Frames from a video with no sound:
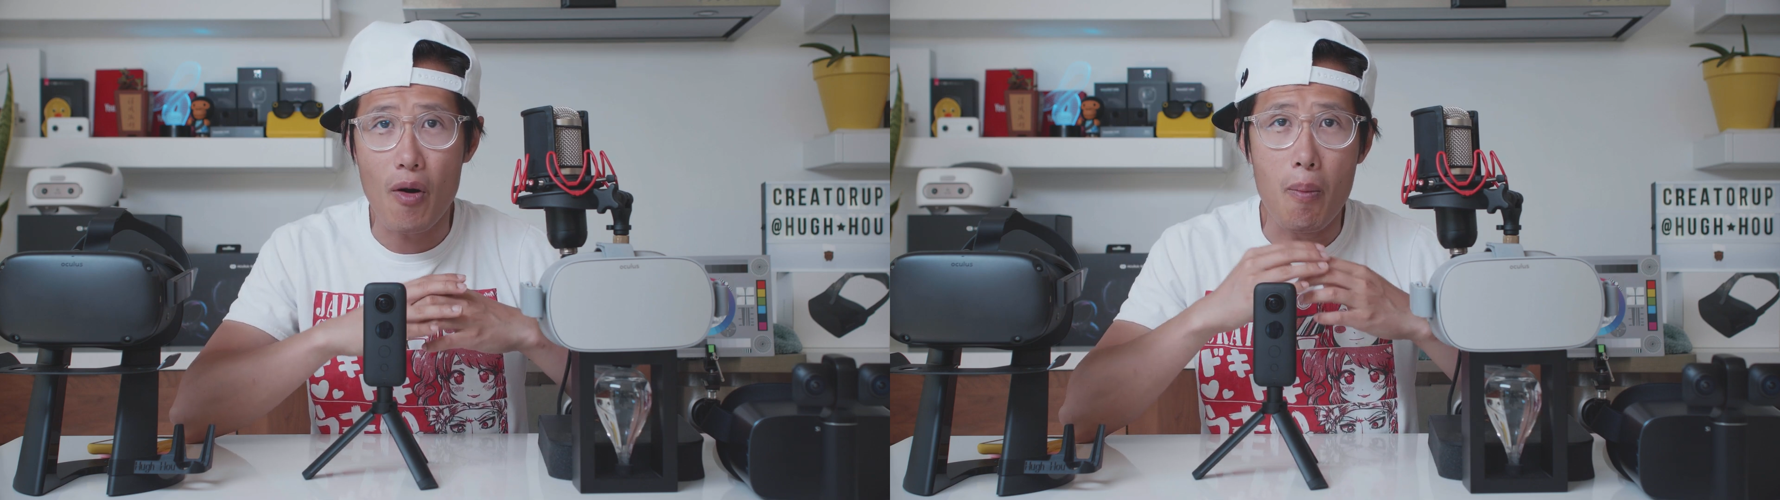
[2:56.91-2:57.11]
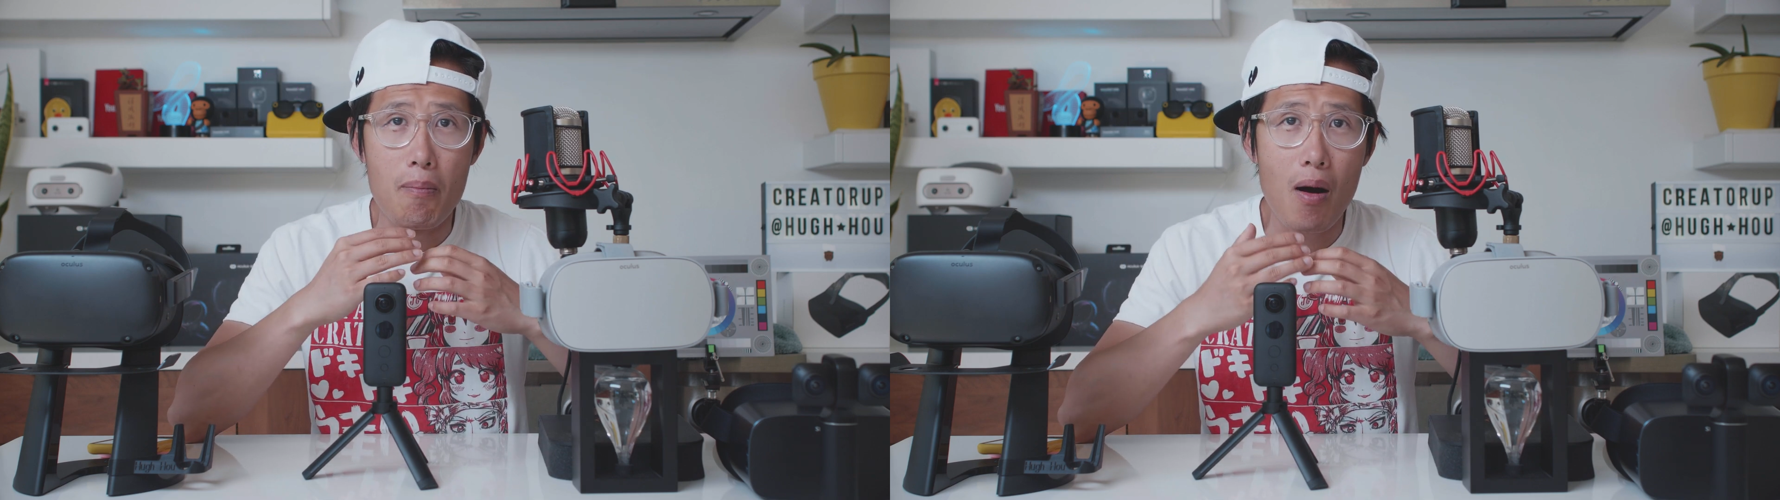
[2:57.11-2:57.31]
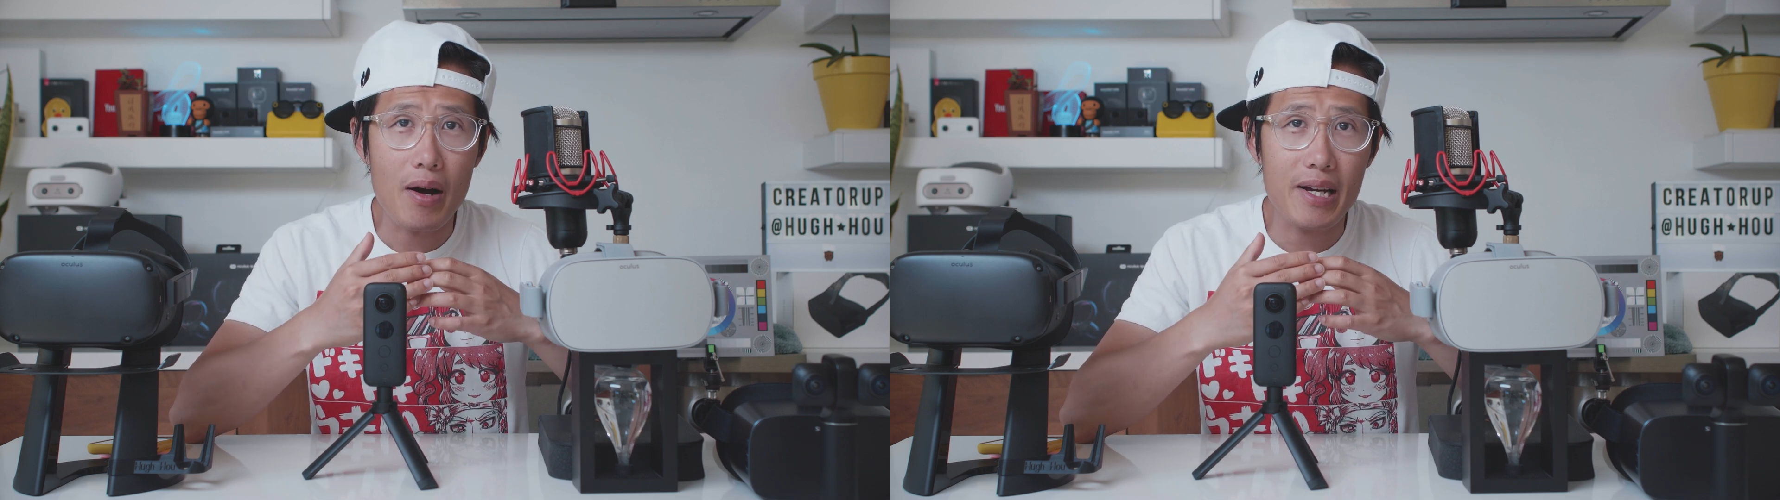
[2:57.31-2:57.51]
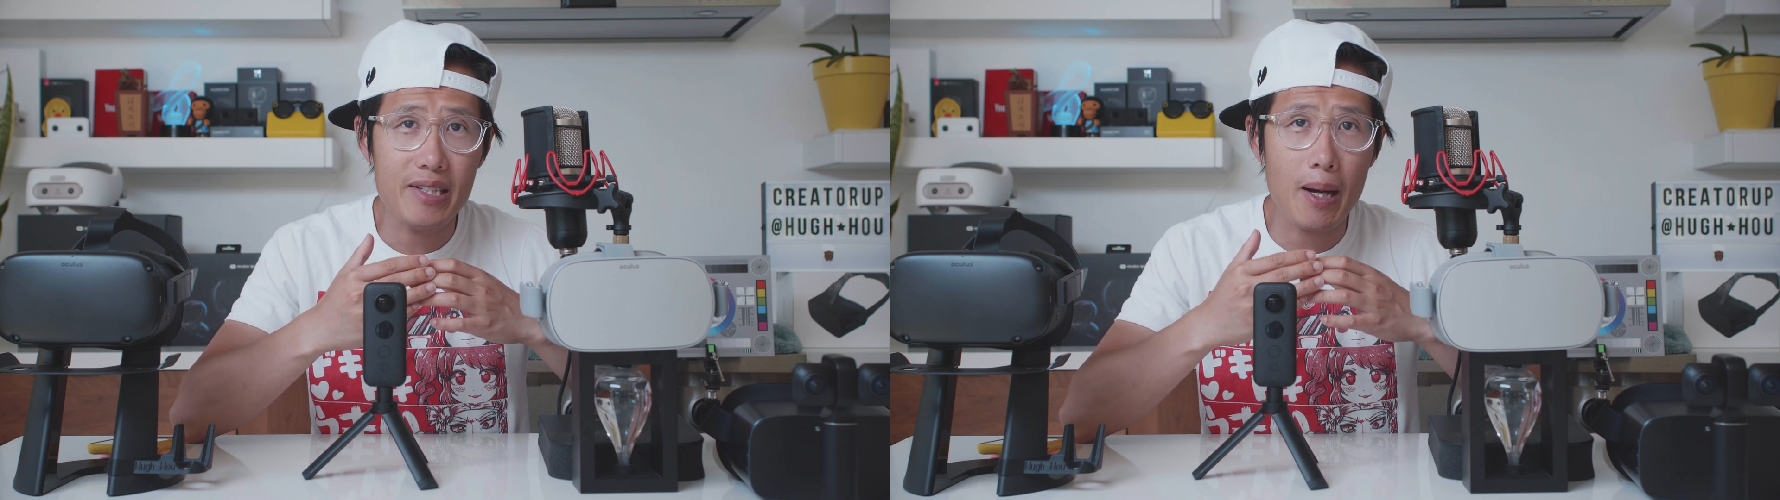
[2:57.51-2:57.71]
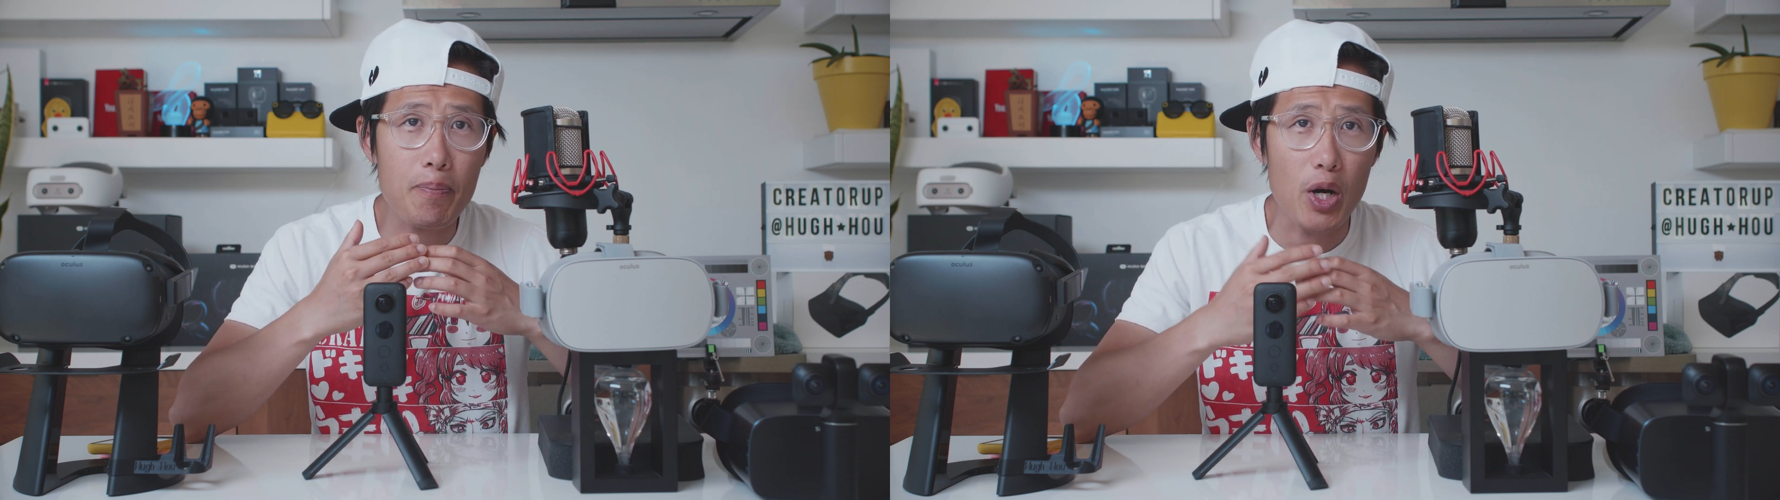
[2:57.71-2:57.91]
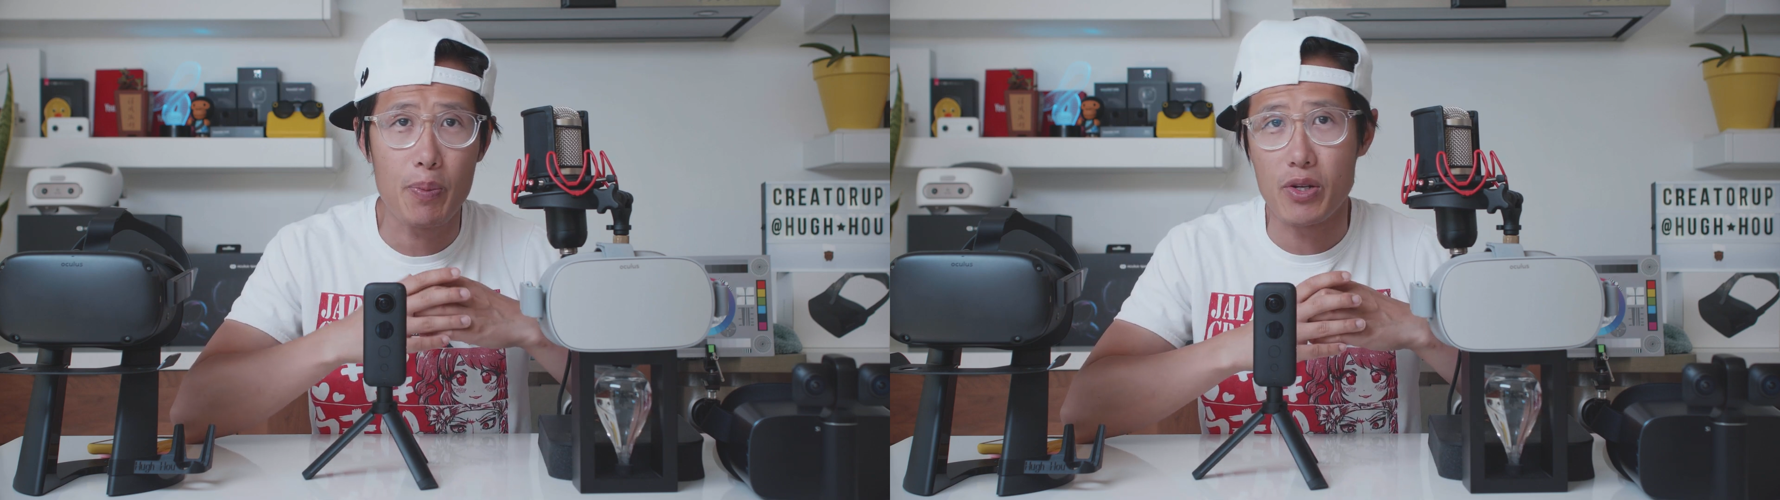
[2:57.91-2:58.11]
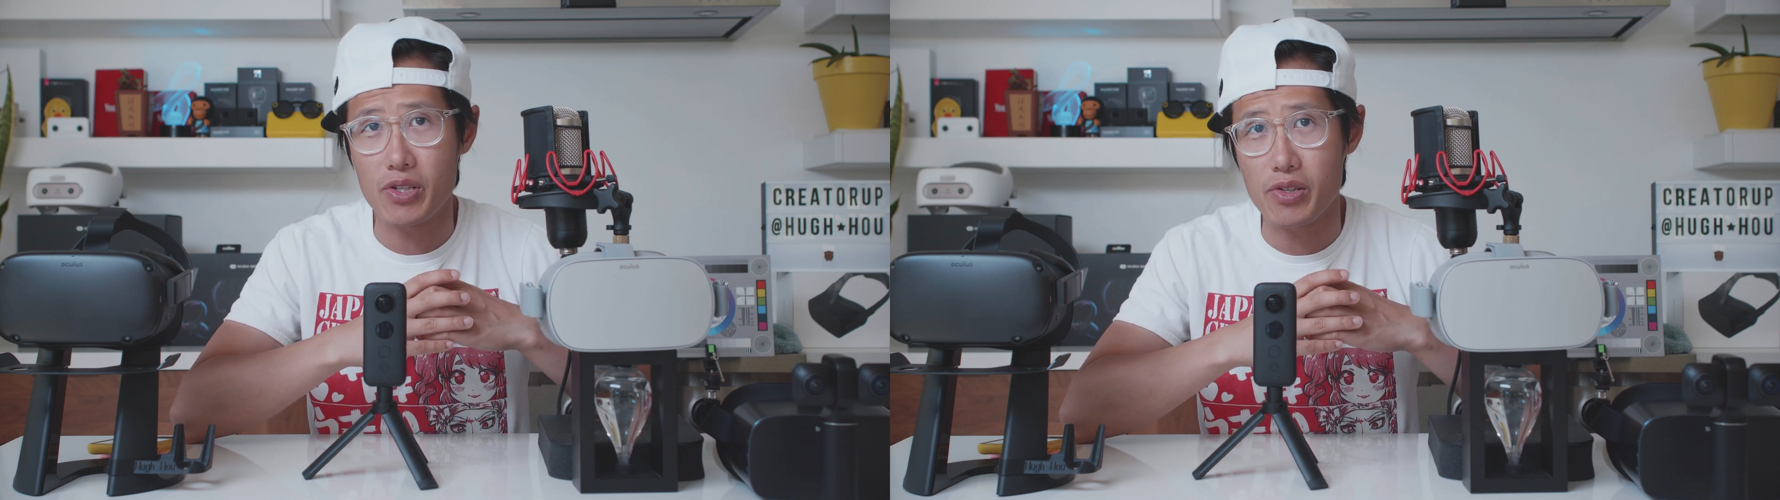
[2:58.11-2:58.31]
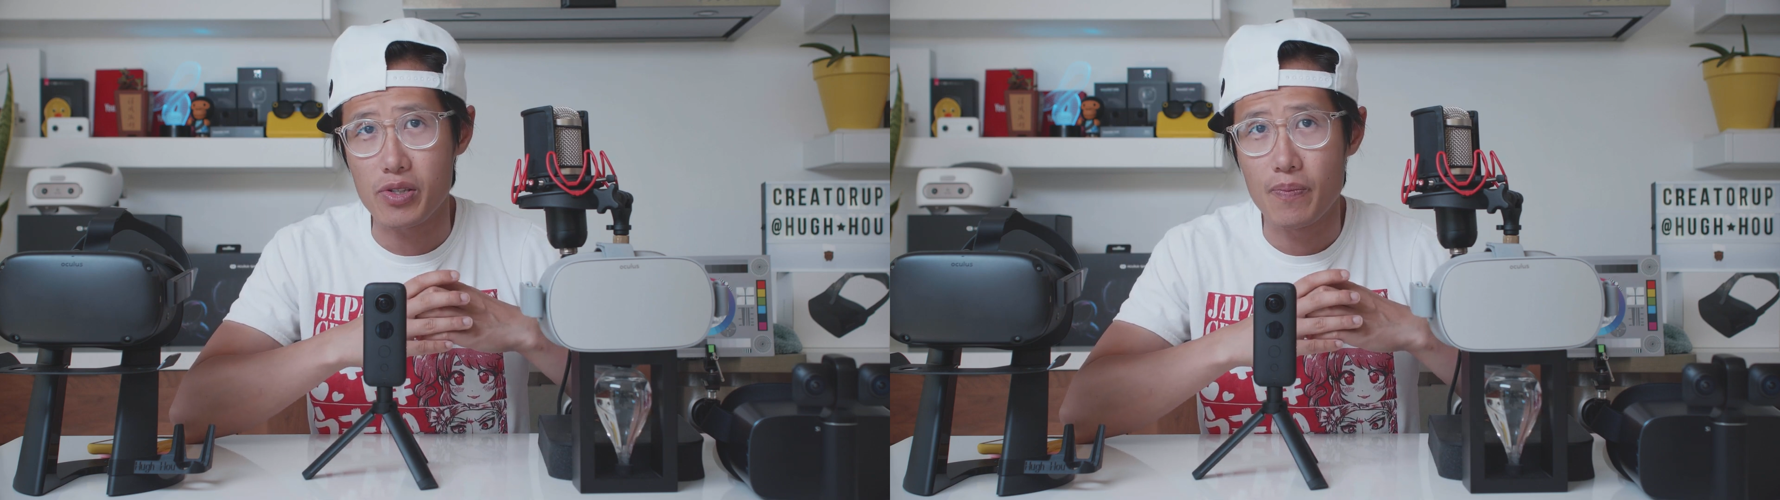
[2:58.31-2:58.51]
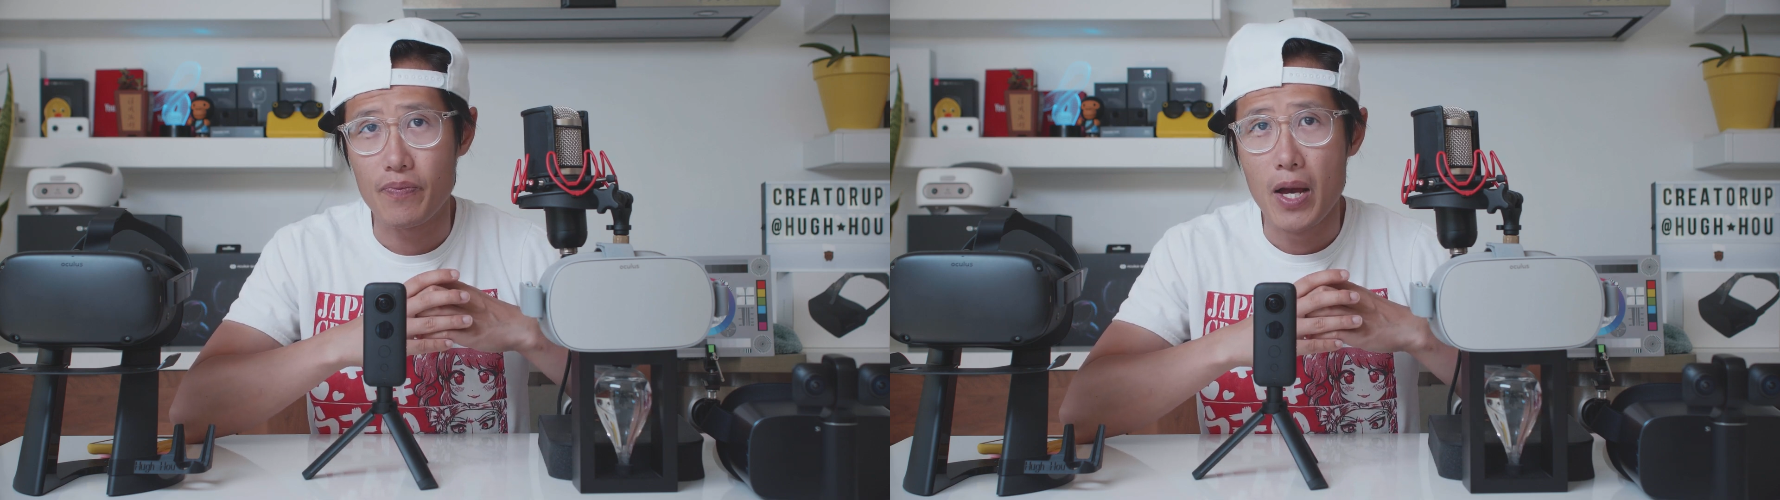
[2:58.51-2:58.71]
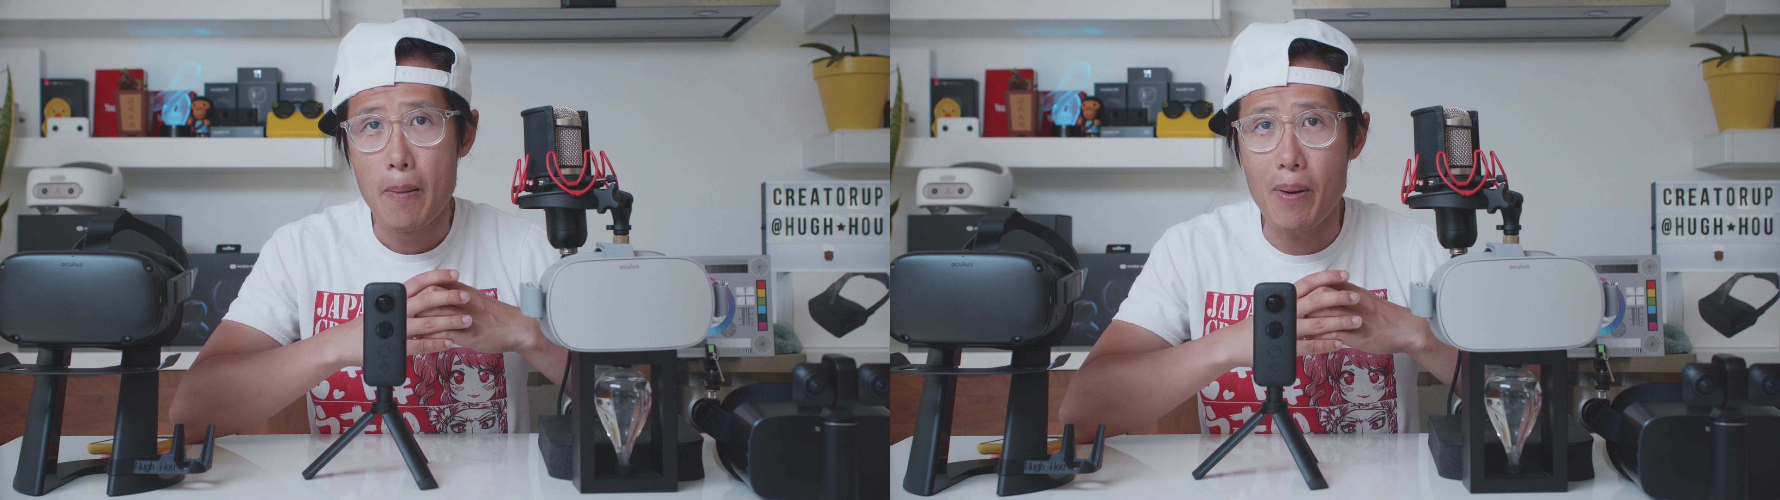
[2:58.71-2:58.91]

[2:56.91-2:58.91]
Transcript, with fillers: for marketing purposes,